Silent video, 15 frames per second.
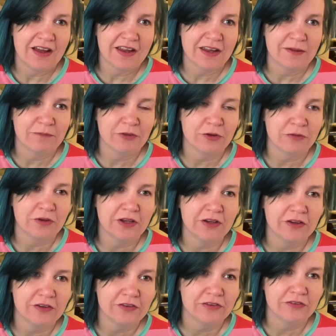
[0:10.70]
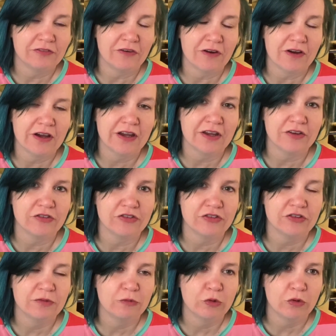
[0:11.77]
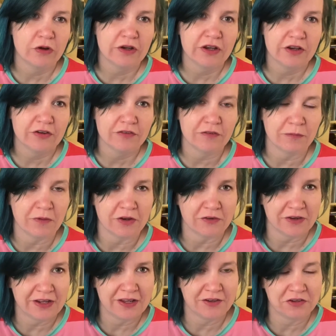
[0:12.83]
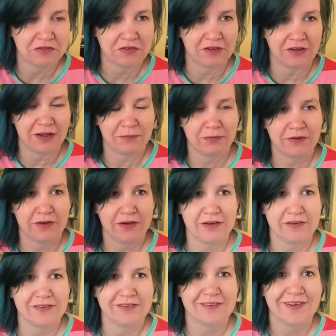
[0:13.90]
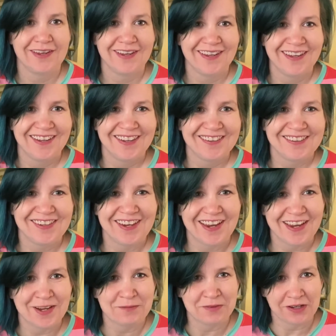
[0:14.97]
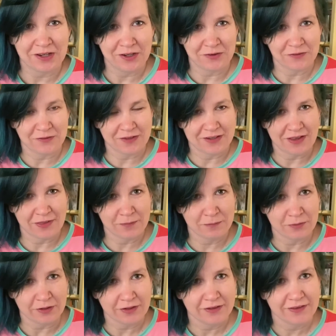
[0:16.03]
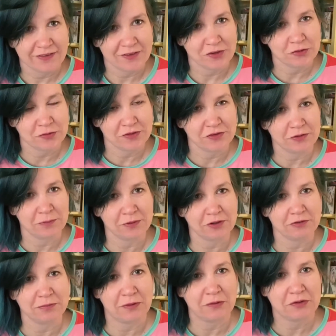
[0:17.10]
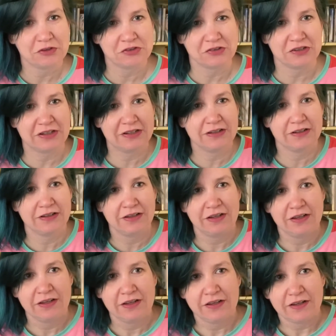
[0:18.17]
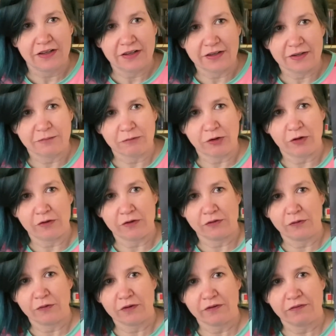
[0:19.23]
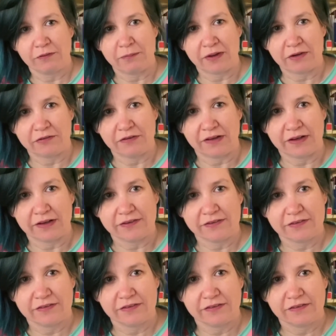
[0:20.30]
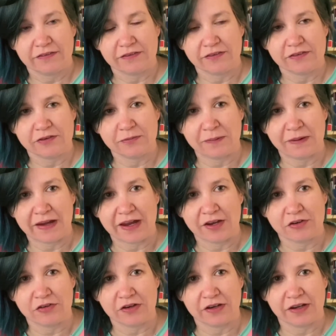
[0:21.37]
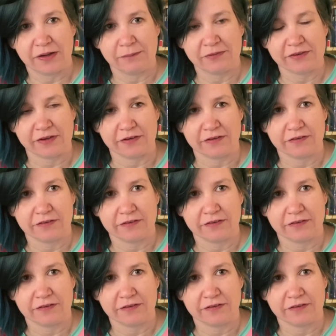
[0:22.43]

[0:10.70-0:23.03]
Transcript: am the Reading Safari and Stream Coordinator for Monterey County Free Libraries. Today I'm bringing you another book. This one is a book of poetry um, called Lord of the Butterflies. This is by Andrea Gibson.